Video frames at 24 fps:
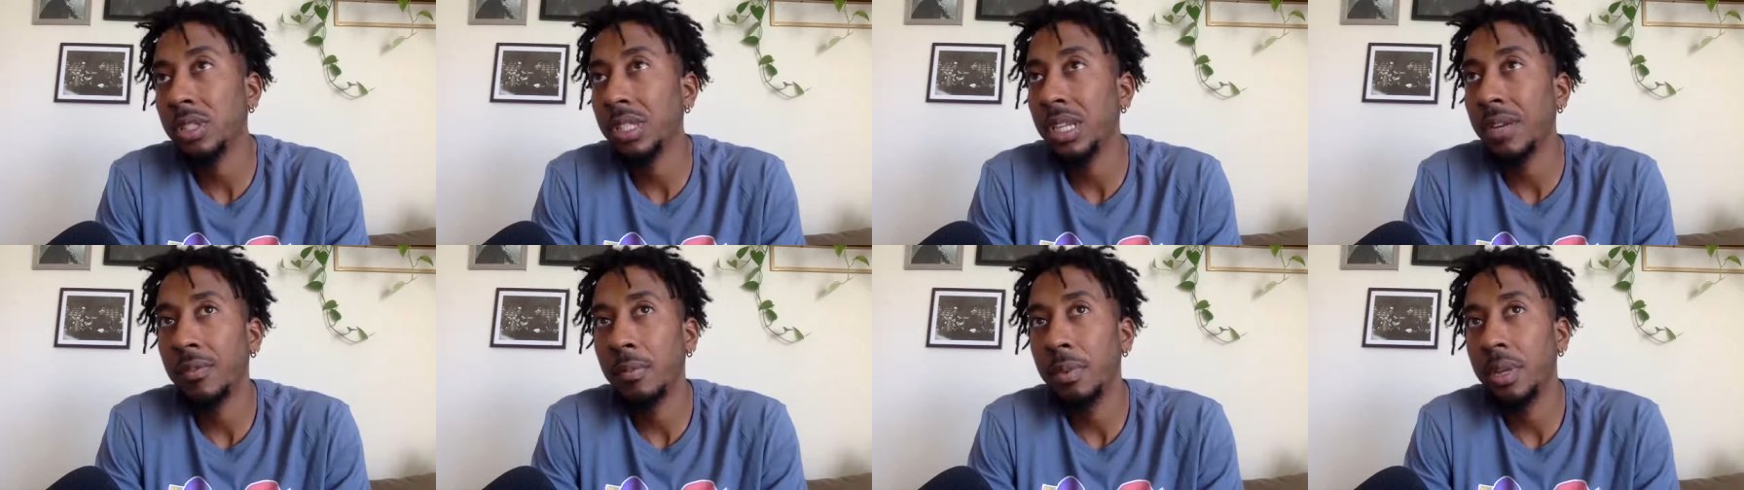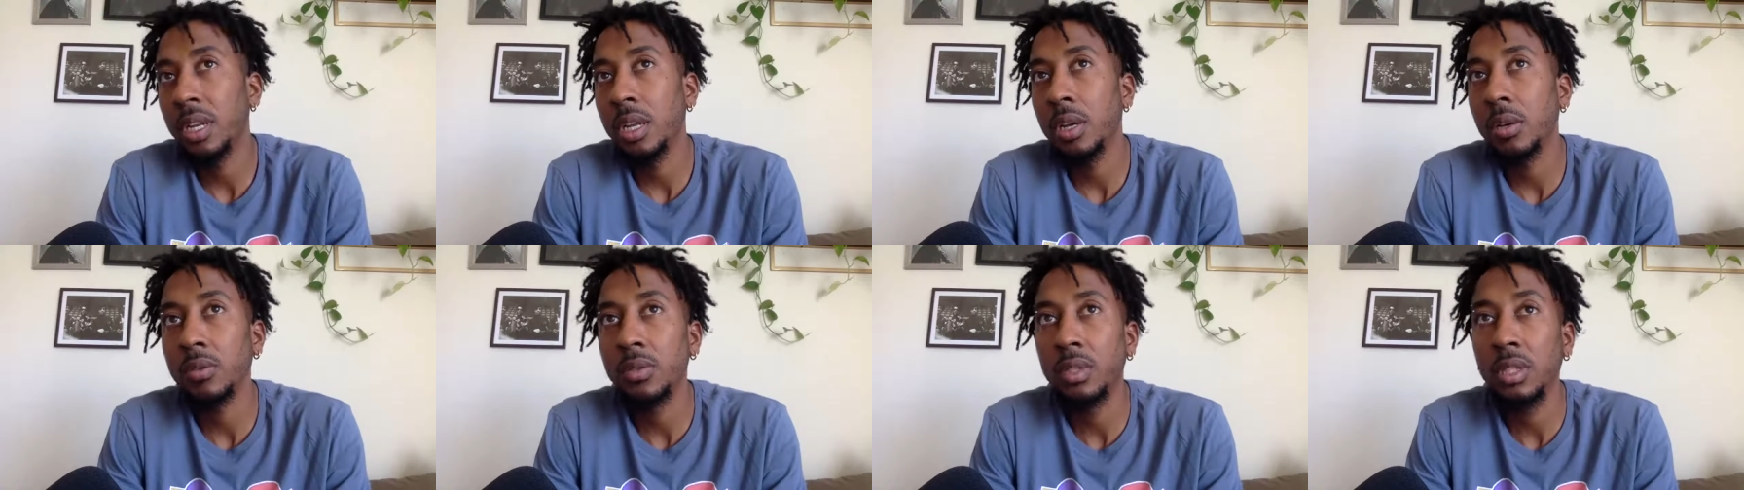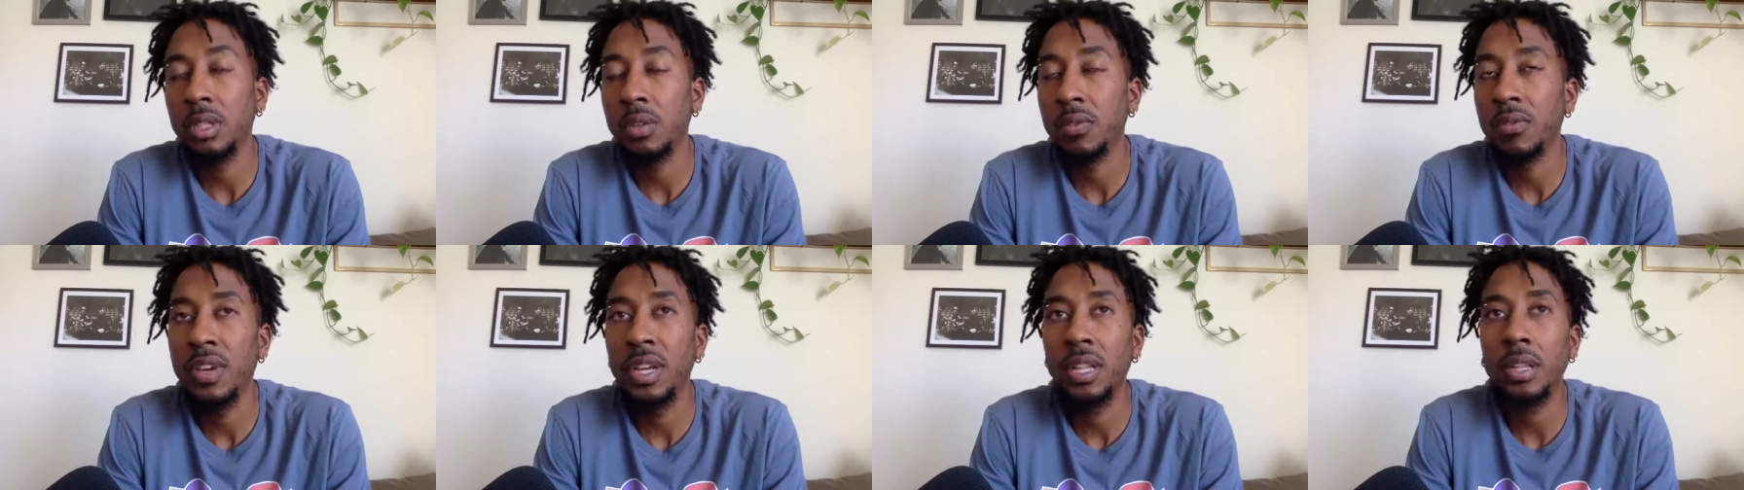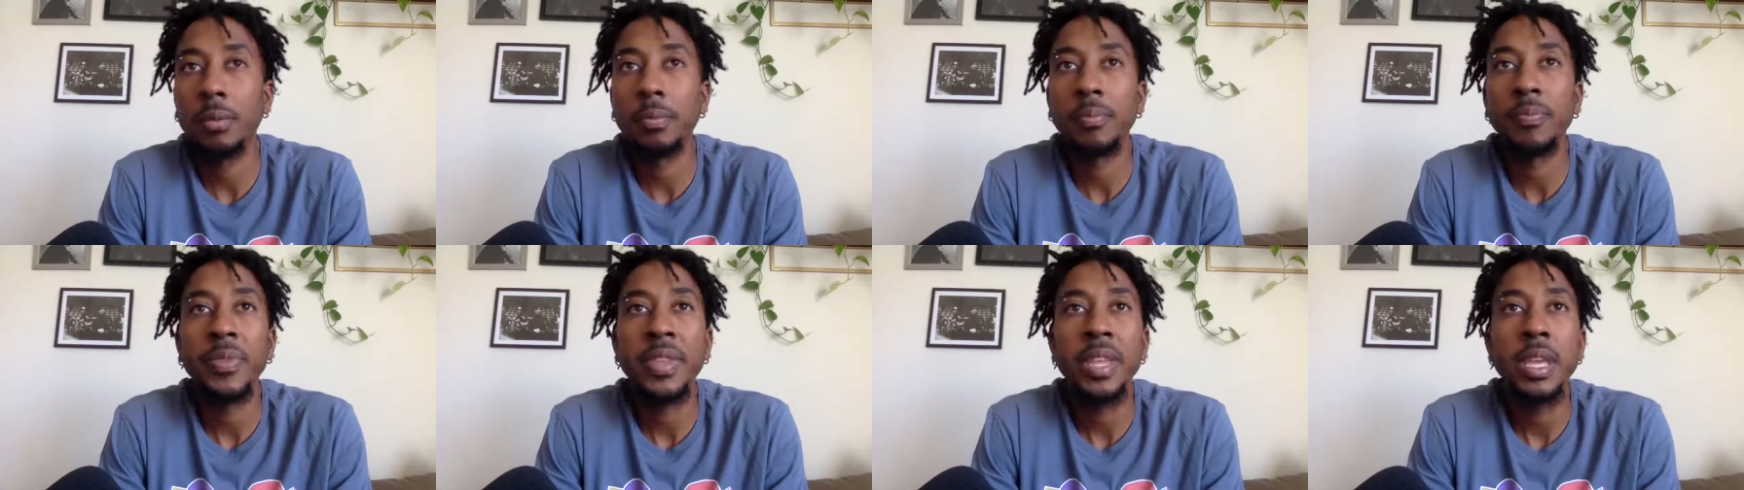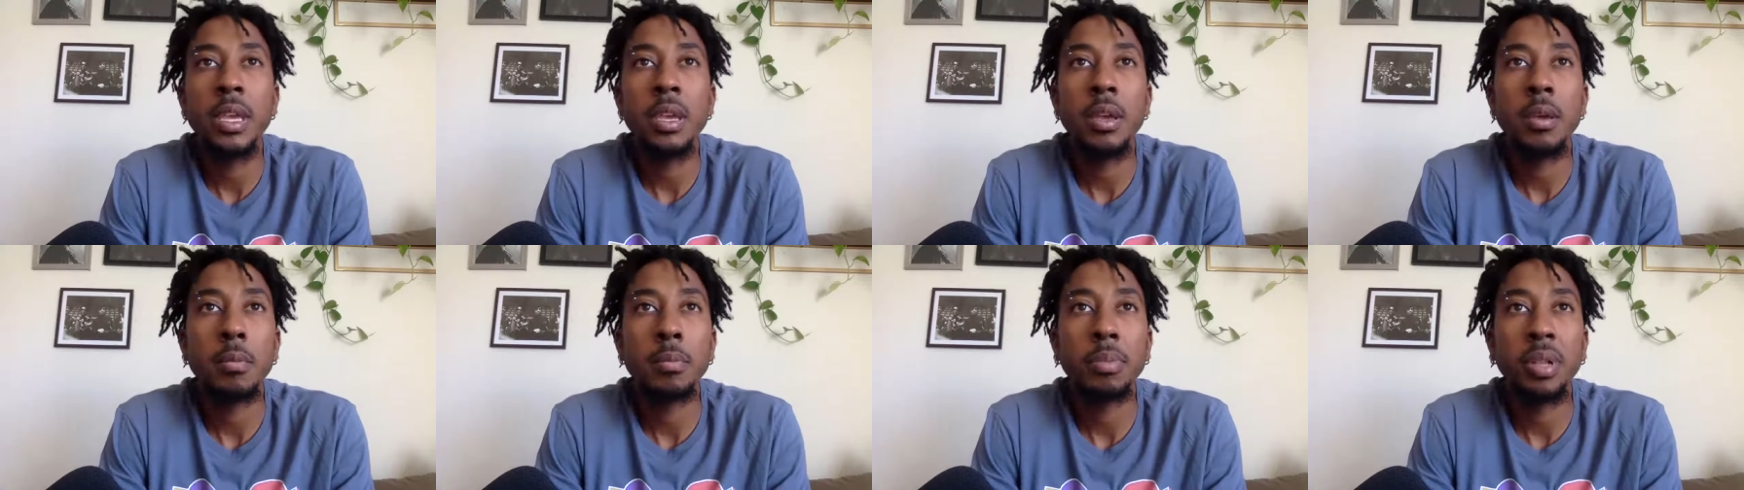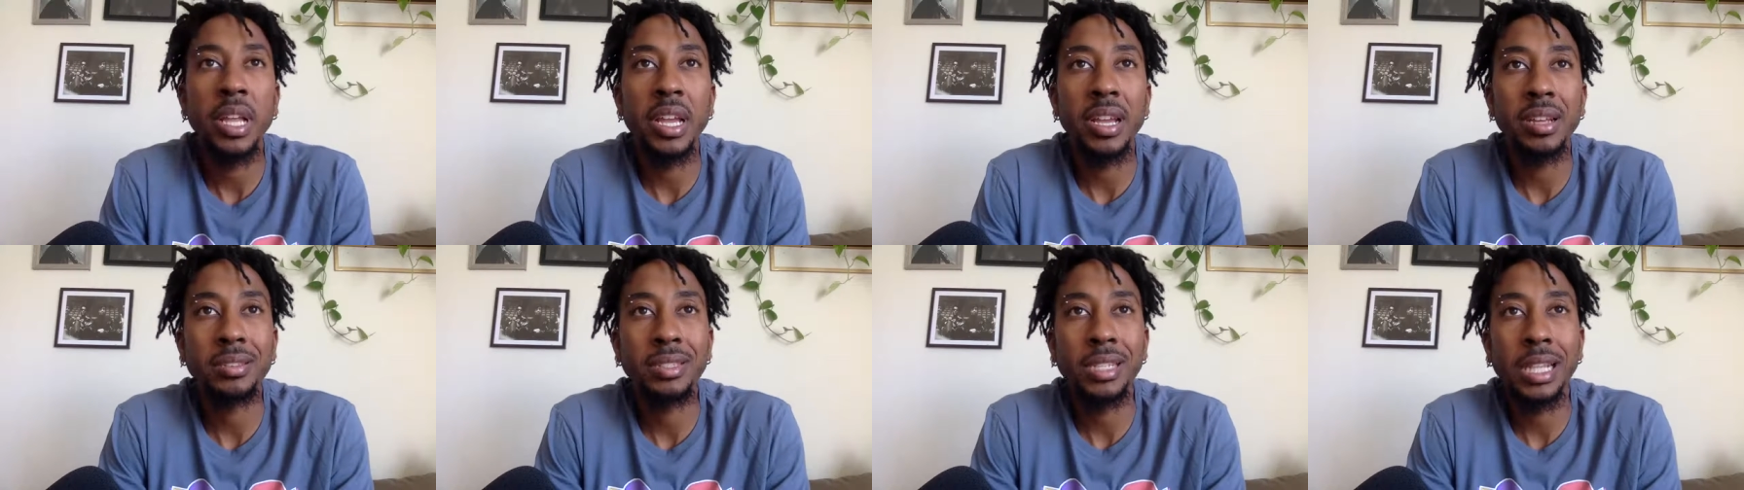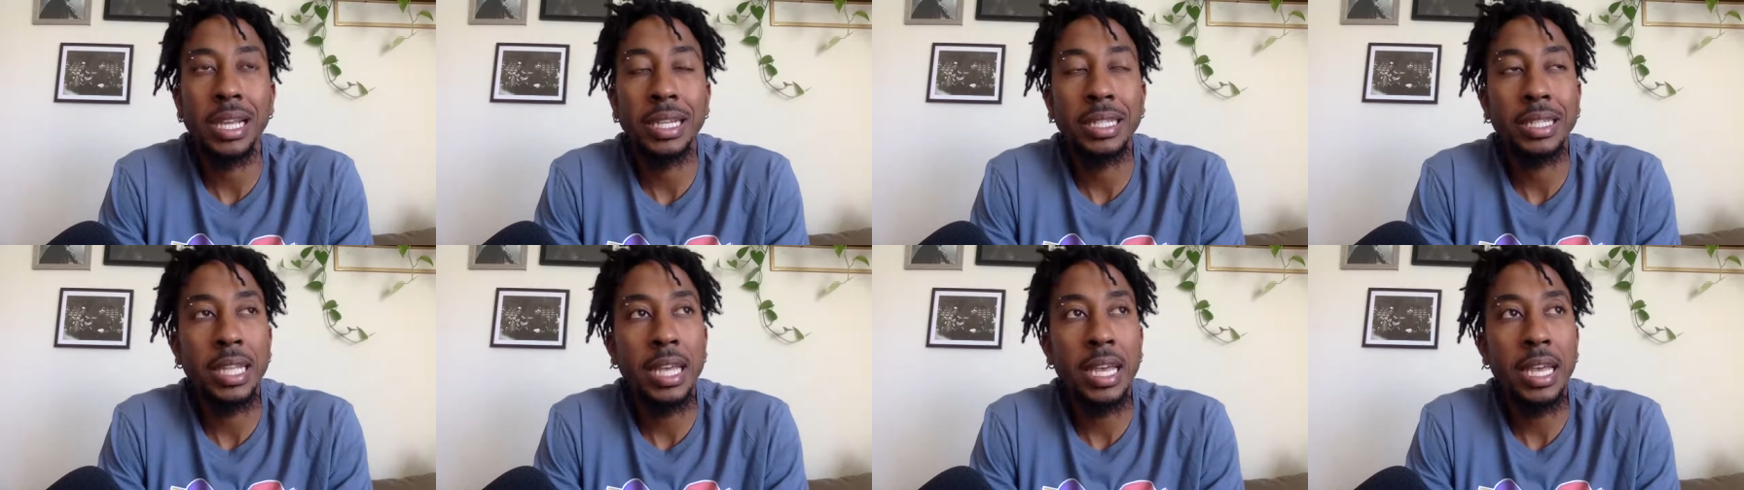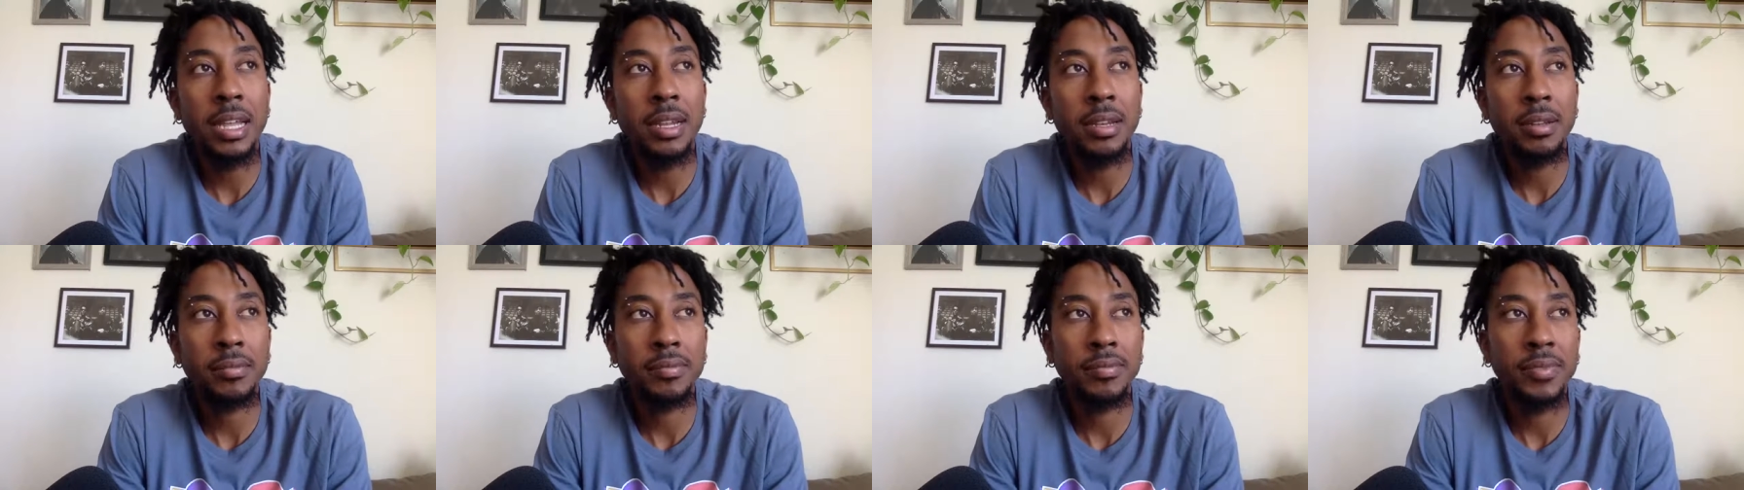Never been known to develop players like that.